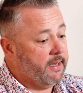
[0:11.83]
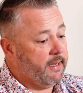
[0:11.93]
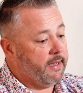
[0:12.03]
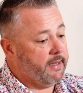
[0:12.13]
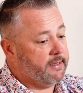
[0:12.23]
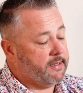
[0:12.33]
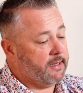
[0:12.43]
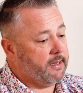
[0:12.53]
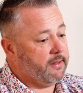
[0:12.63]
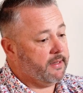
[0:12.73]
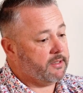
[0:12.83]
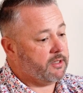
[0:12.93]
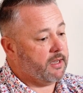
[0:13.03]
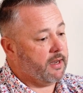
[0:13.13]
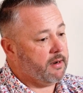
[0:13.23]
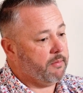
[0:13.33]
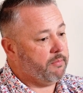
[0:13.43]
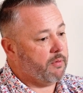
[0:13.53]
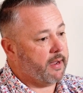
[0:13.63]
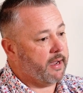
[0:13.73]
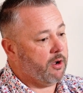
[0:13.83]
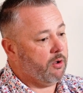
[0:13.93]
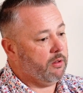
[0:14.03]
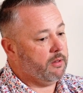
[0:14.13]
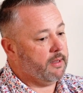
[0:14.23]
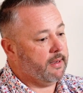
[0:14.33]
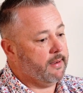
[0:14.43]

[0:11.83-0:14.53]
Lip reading: And that's kind of how